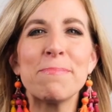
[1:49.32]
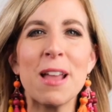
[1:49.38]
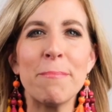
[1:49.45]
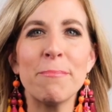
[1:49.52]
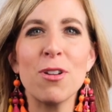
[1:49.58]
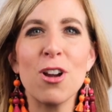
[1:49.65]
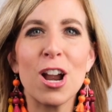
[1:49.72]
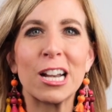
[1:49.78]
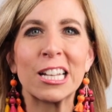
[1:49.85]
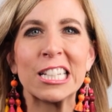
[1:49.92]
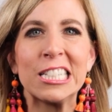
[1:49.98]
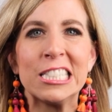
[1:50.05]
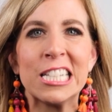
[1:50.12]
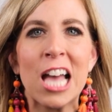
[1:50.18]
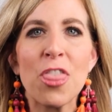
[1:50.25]
number
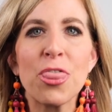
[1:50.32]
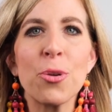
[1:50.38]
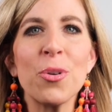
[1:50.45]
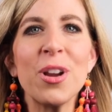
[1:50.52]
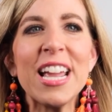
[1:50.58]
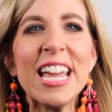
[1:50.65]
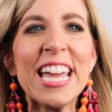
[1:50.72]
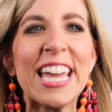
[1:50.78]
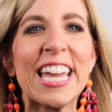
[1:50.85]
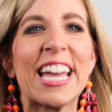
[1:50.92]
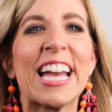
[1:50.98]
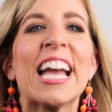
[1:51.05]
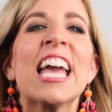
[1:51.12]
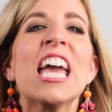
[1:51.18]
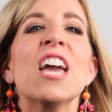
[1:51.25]

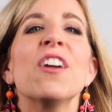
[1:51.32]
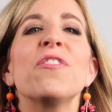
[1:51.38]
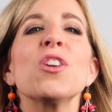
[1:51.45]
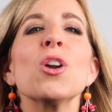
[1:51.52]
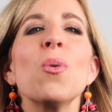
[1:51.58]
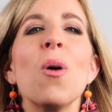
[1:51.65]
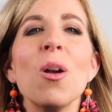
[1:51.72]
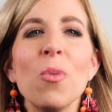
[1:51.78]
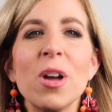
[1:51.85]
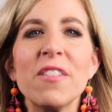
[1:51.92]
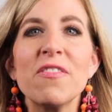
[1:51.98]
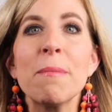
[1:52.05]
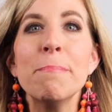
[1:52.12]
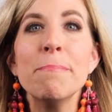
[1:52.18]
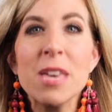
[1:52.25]
3. If you are one of
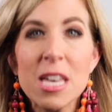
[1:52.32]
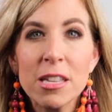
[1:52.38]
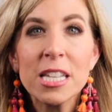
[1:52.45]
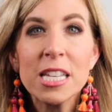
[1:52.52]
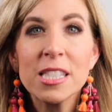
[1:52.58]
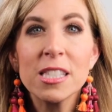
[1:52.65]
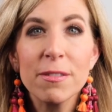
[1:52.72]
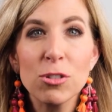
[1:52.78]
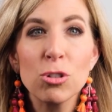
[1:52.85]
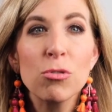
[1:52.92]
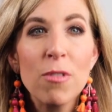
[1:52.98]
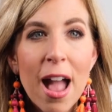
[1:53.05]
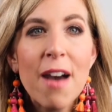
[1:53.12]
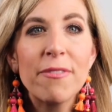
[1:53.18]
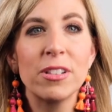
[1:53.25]
the millions of
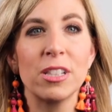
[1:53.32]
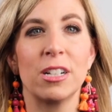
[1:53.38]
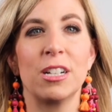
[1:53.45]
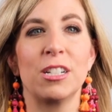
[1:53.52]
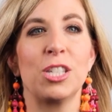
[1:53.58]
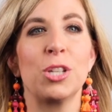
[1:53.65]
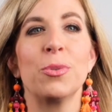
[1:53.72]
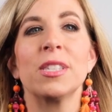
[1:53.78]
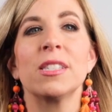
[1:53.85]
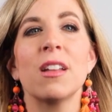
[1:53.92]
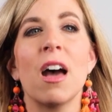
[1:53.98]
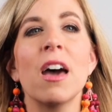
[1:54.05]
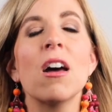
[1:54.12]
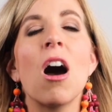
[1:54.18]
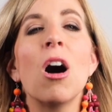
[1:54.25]
travelers who has
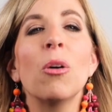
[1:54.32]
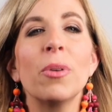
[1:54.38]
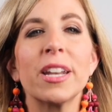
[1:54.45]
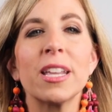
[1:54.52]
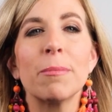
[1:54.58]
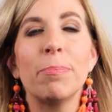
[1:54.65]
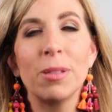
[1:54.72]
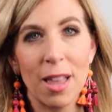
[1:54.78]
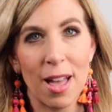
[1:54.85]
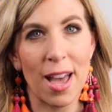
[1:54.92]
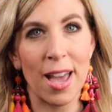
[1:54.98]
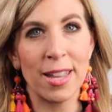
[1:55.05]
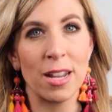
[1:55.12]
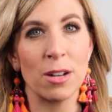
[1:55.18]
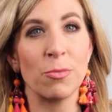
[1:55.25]
not already
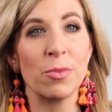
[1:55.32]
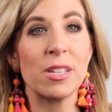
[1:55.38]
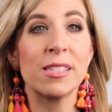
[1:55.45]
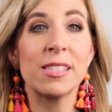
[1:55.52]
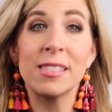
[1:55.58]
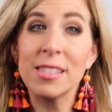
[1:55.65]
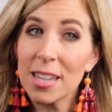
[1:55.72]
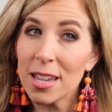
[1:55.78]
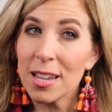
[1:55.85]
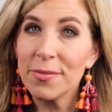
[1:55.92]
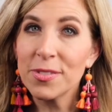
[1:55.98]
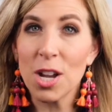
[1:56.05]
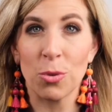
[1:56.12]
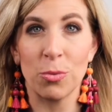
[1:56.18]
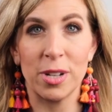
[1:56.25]
applied and
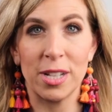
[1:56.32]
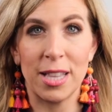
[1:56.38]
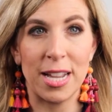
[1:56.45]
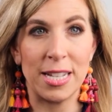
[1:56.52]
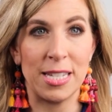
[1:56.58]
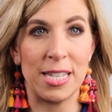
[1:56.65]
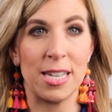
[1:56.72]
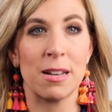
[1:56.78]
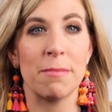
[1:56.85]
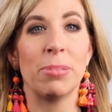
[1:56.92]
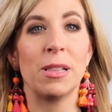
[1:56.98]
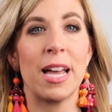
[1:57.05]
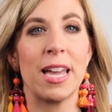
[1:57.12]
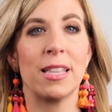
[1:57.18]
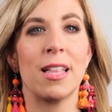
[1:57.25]
received a Real ID
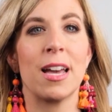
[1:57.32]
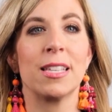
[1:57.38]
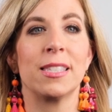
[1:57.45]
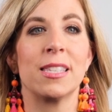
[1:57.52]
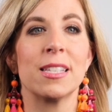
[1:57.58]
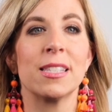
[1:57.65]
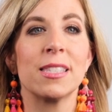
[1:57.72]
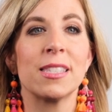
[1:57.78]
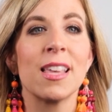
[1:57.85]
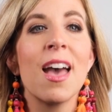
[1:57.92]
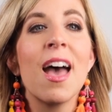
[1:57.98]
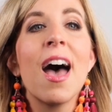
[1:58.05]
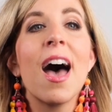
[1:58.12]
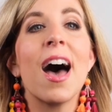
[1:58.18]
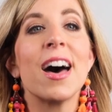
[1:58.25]
compliant license,
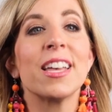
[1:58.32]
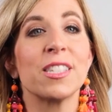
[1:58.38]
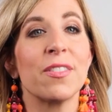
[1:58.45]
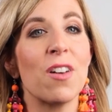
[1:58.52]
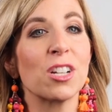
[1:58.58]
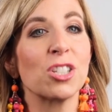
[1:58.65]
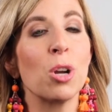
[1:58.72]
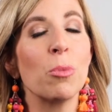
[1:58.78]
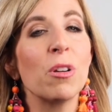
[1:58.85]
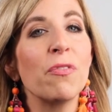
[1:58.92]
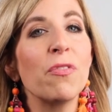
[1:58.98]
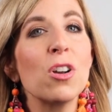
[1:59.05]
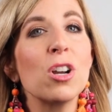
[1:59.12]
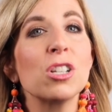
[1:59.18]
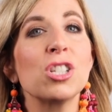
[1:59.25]
as of October
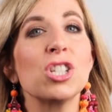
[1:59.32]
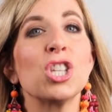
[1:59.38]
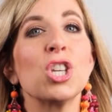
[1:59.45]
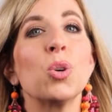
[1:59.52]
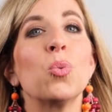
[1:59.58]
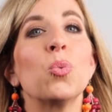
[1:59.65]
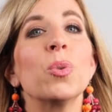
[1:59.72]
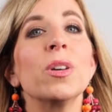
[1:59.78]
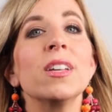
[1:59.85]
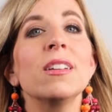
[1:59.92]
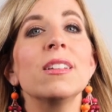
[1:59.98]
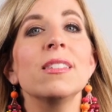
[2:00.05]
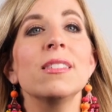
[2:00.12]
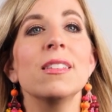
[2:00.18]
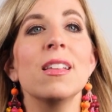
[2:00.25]
1st, you
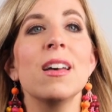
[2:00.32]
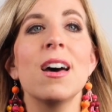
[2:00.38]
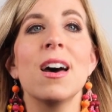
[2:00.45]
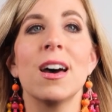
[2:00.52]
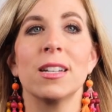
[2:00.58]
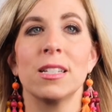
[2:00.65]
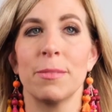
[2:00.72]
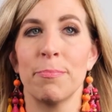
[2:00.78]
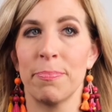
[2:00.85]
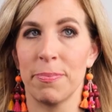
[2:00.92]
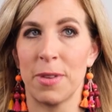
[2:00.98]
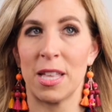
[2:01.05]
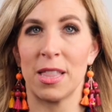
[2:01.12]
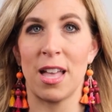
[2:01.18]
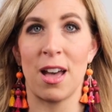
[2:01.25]
will not
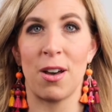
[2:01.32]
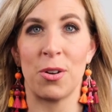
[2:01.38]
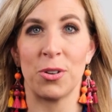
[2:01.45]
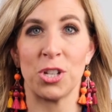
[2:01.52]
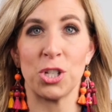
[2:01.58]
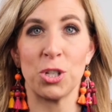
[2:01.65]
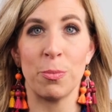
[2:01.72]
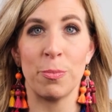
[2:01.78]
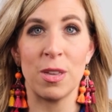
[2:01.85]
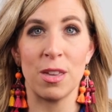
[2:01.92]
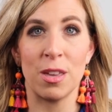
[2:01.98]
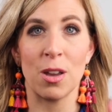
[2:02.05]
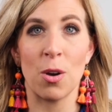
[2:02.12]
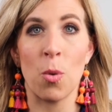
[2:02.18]
be allowed to be